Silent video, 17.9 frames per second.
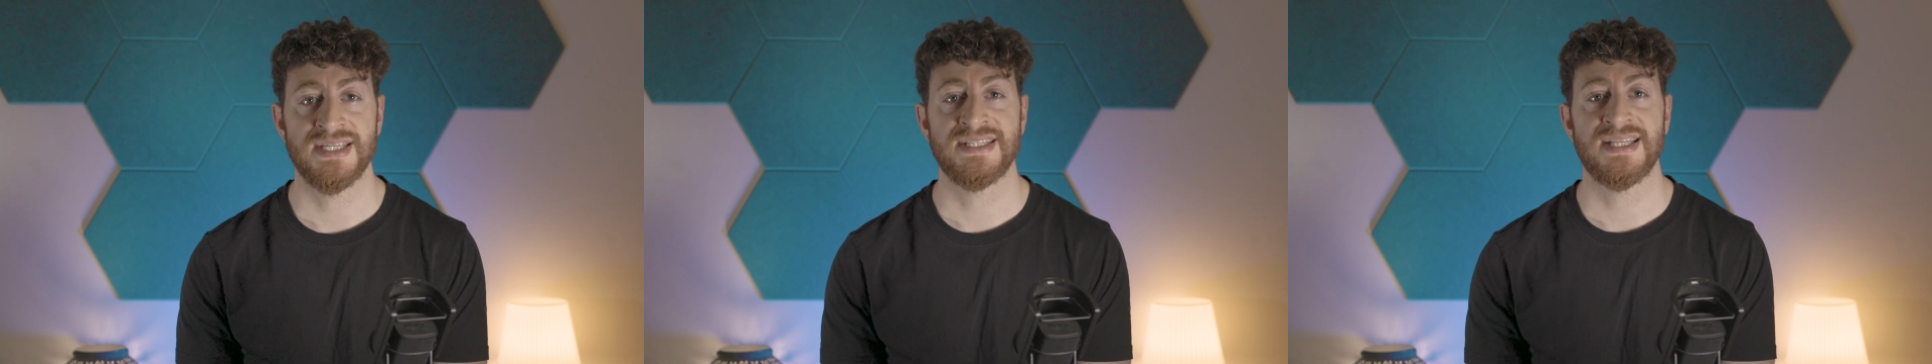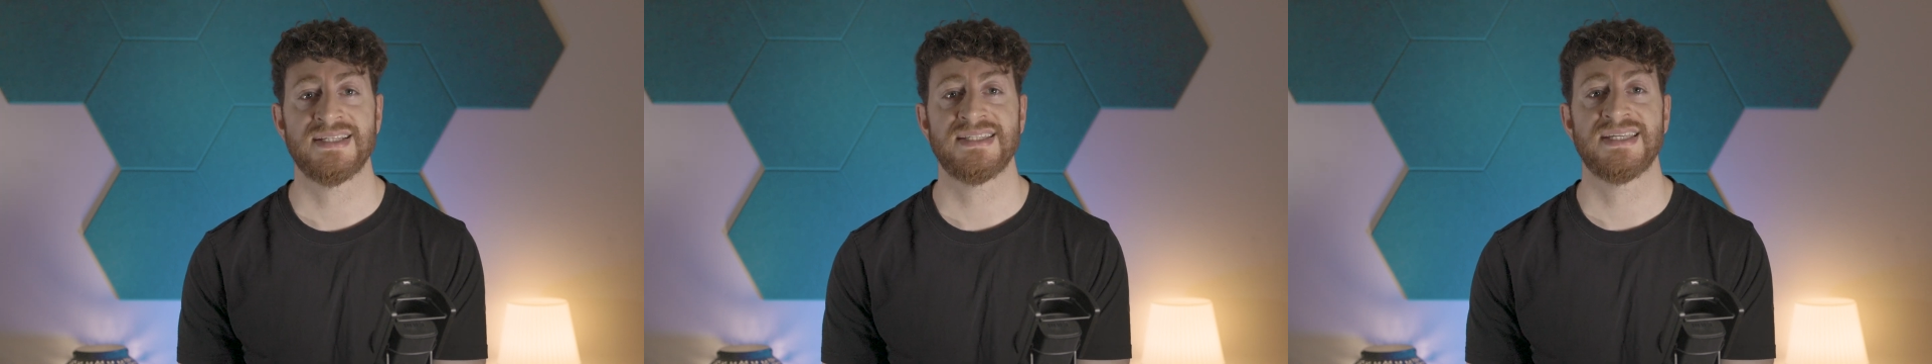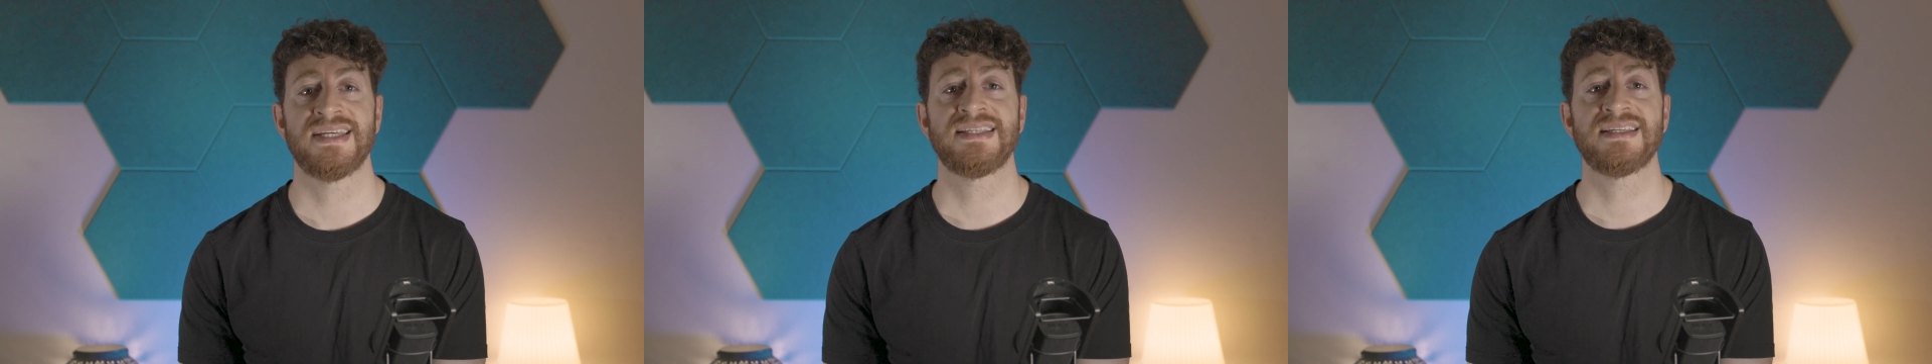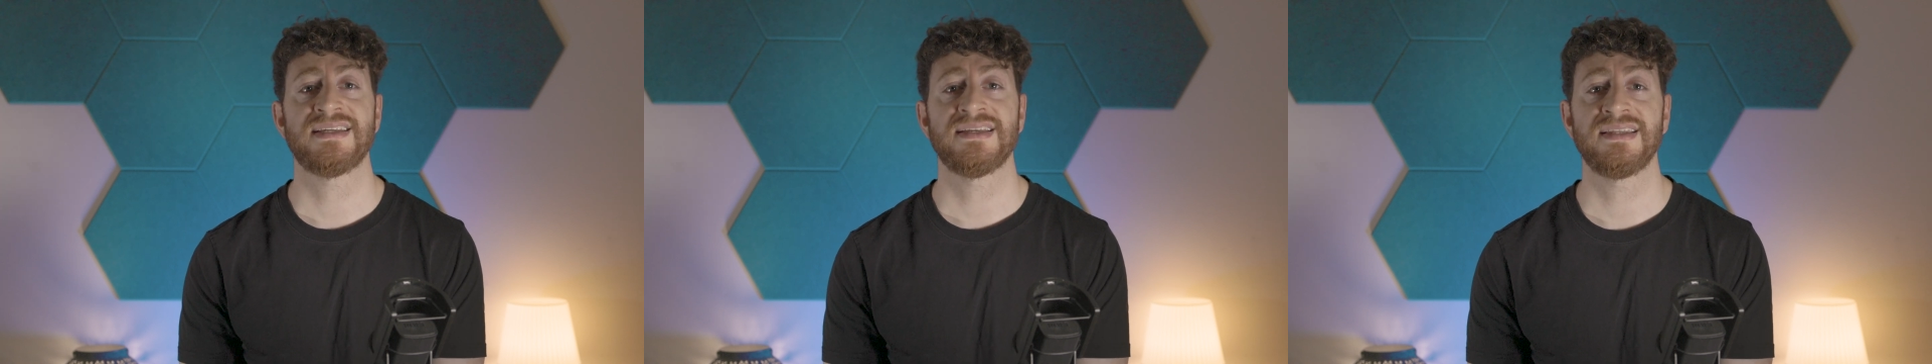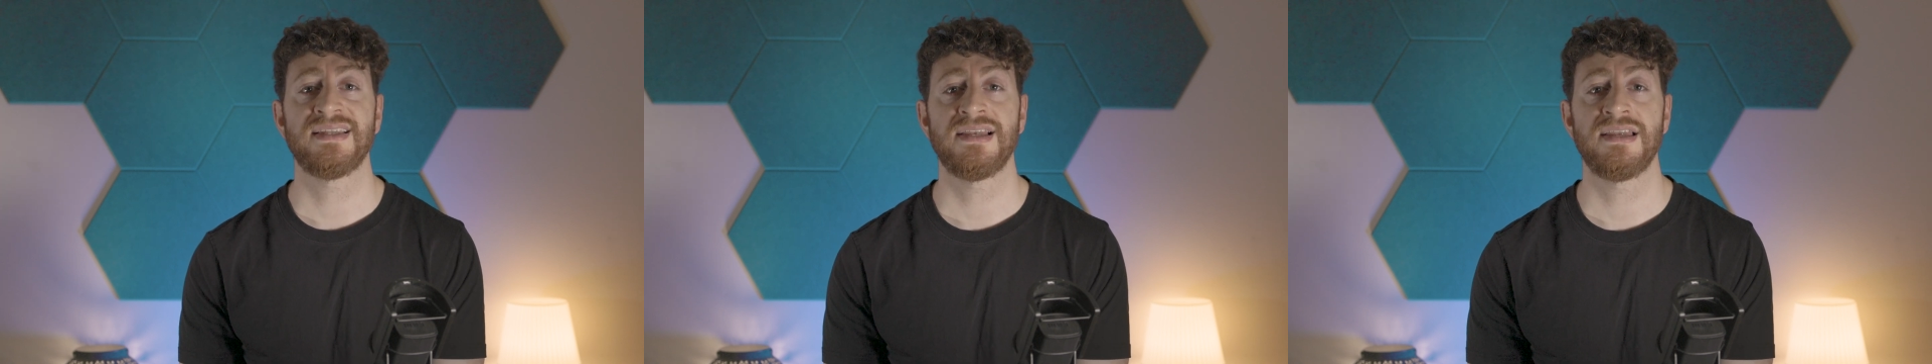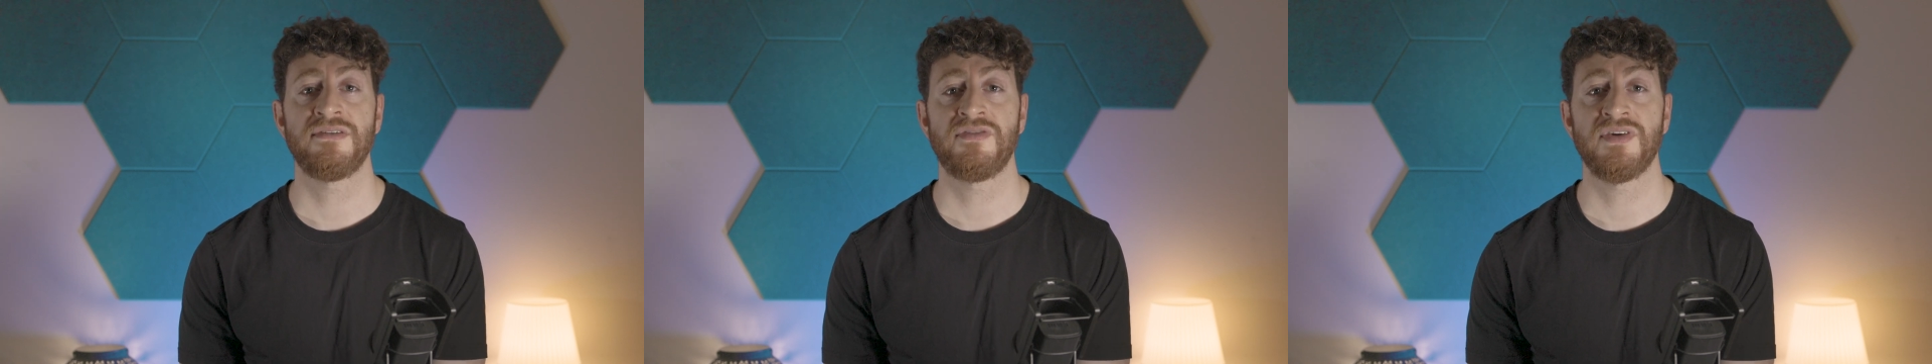is that it
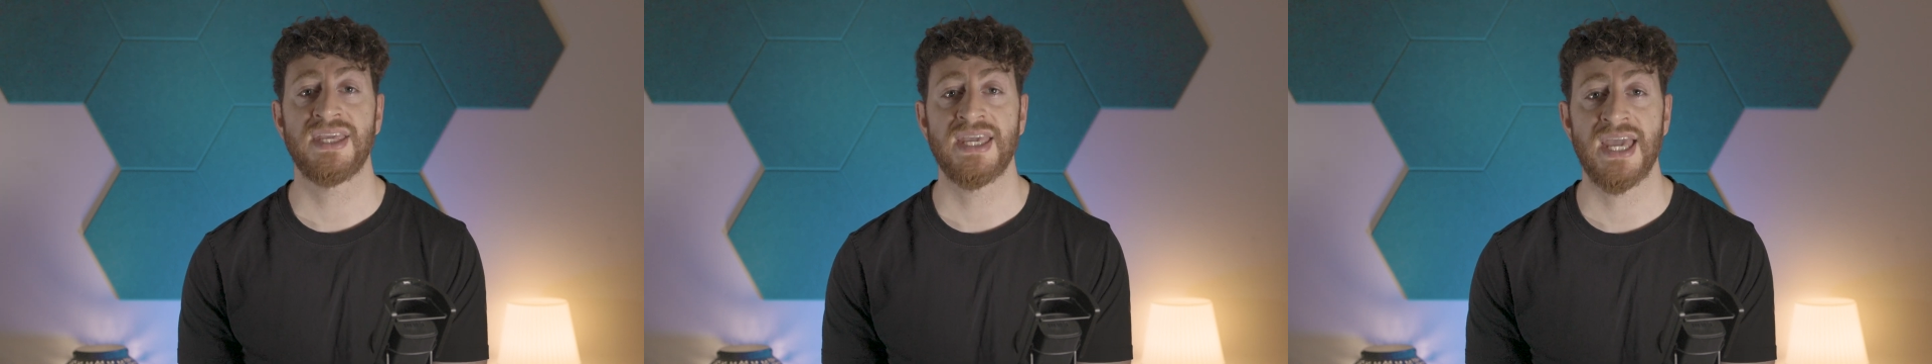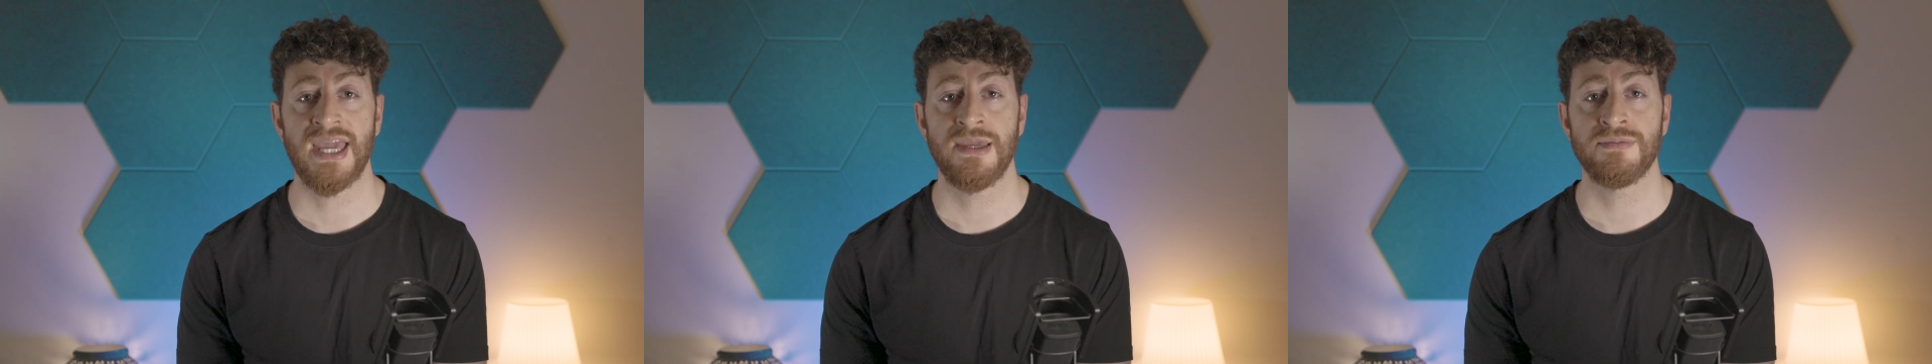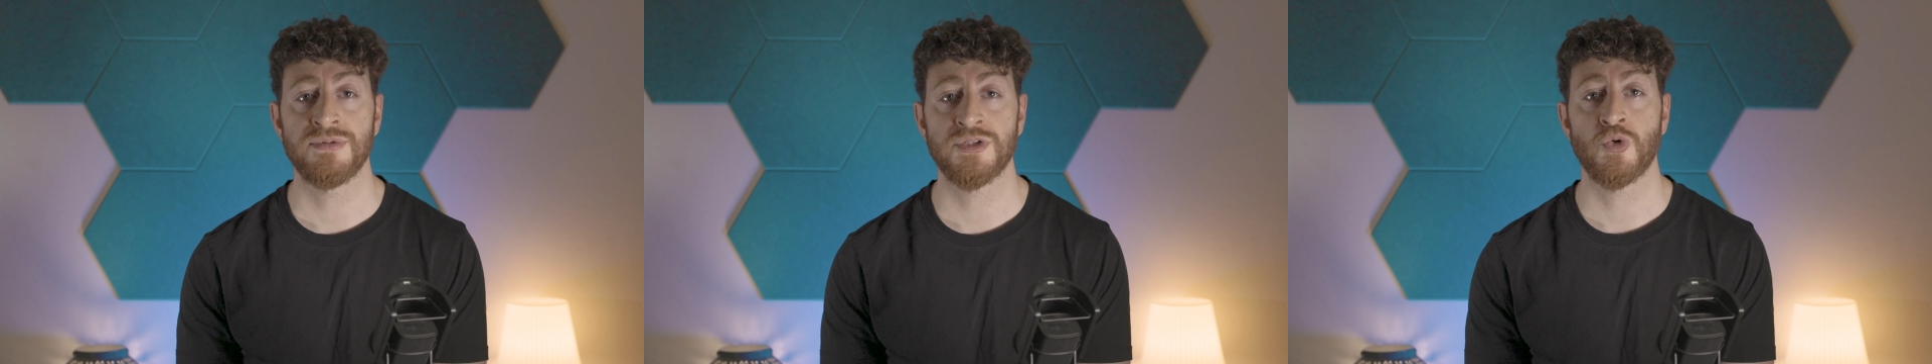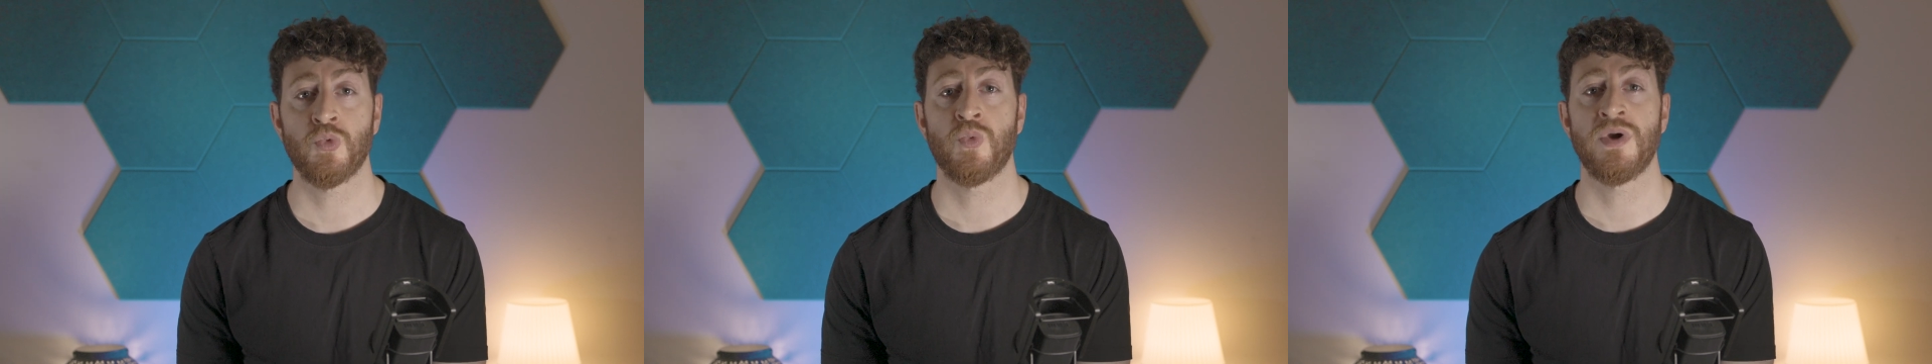can deliver games